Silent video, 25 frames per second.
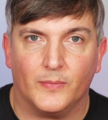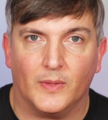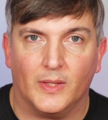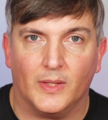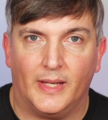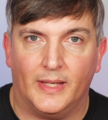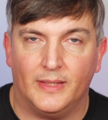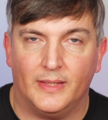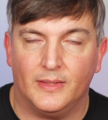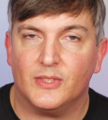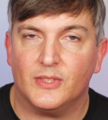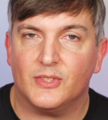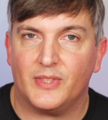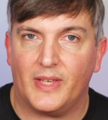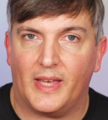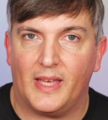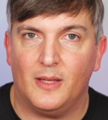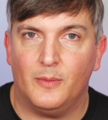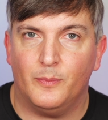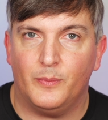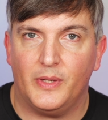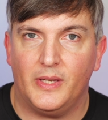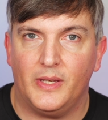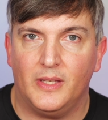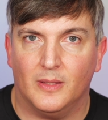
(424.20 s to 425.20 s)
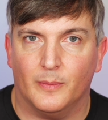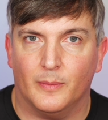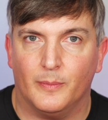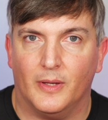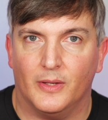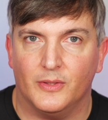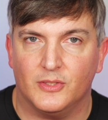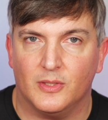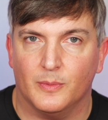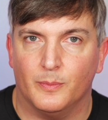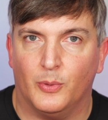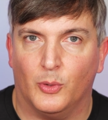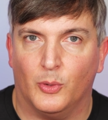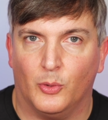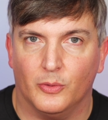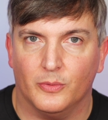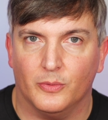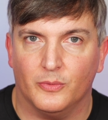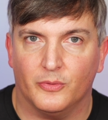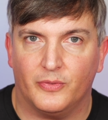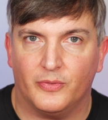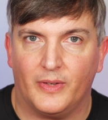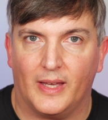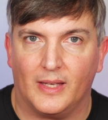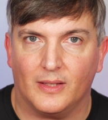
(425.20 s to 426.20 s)
and the sound being the most
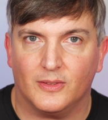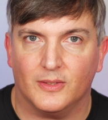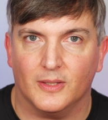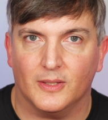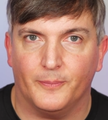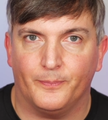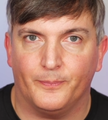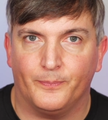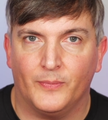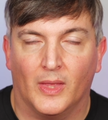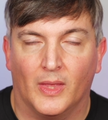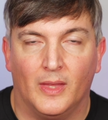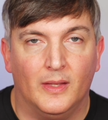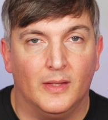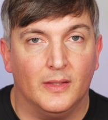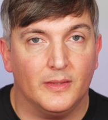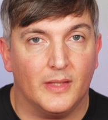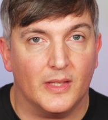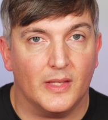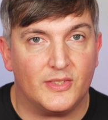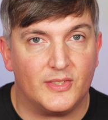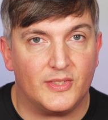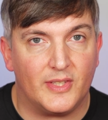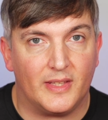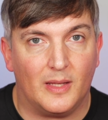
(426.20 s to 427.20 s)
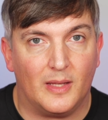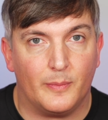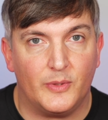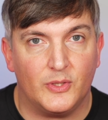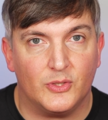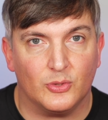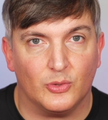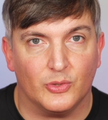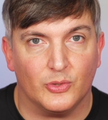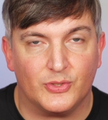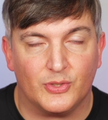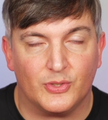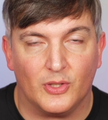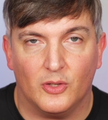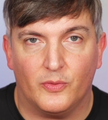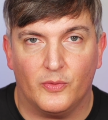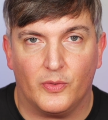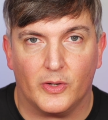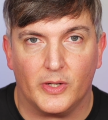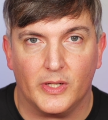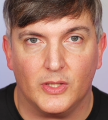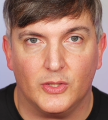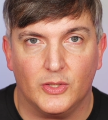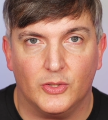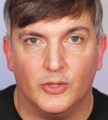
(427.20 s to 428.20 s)
important factor. The setup is also
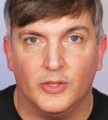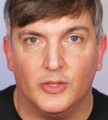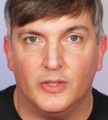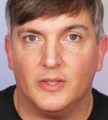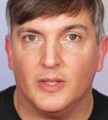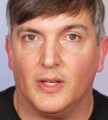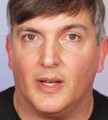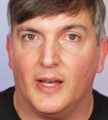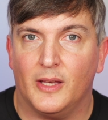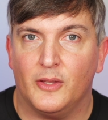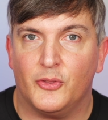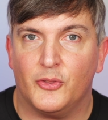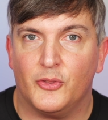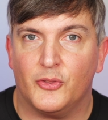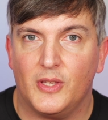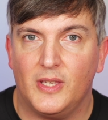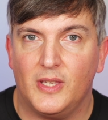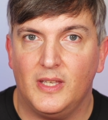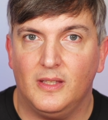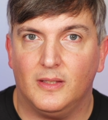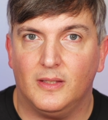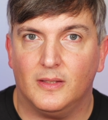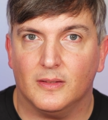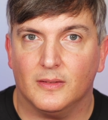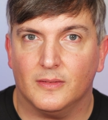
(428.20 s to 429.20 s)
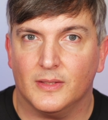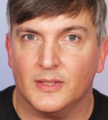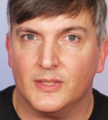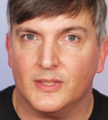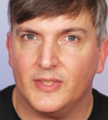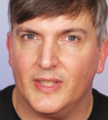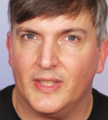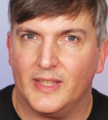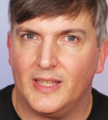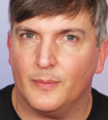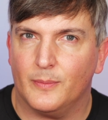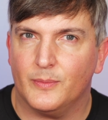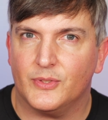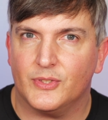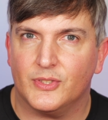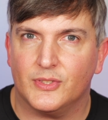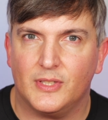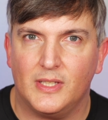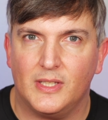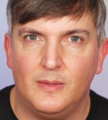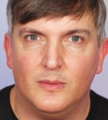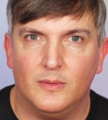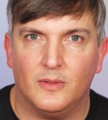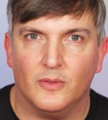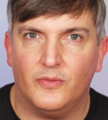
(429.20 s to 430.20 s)
very good. I think the setups
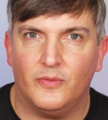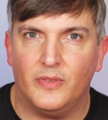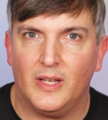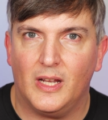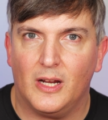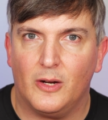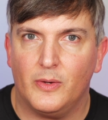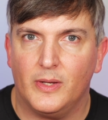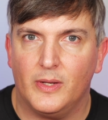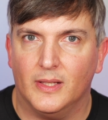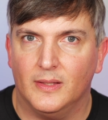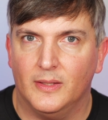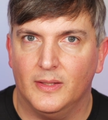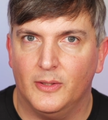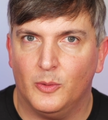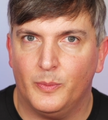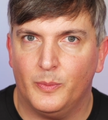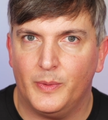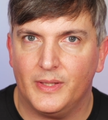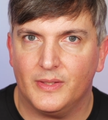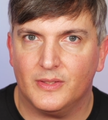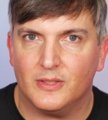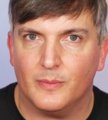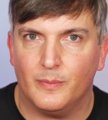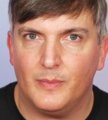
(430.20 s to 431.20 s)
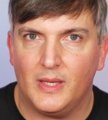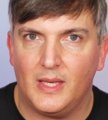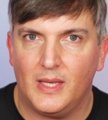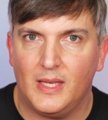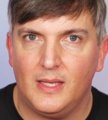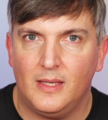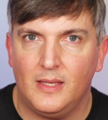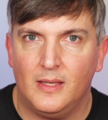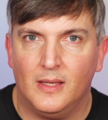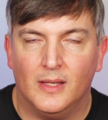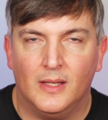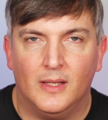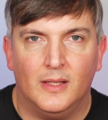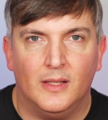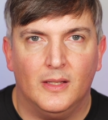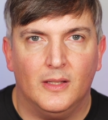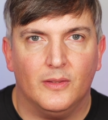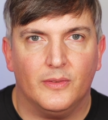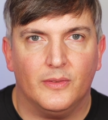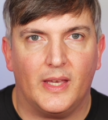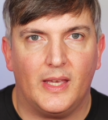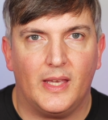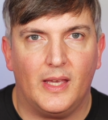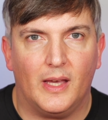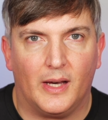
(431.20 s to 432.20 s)
seem to vary a little bit to me.
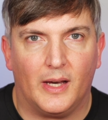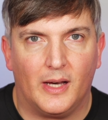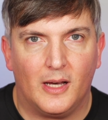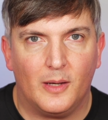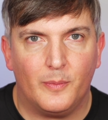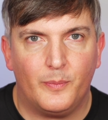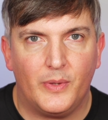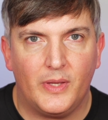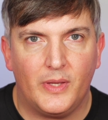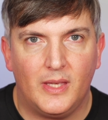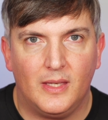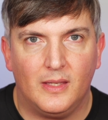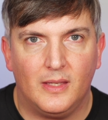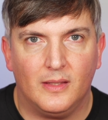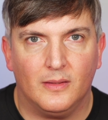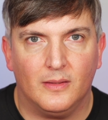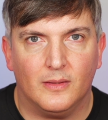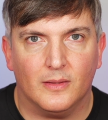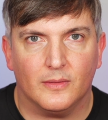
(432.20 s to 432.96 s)
They are being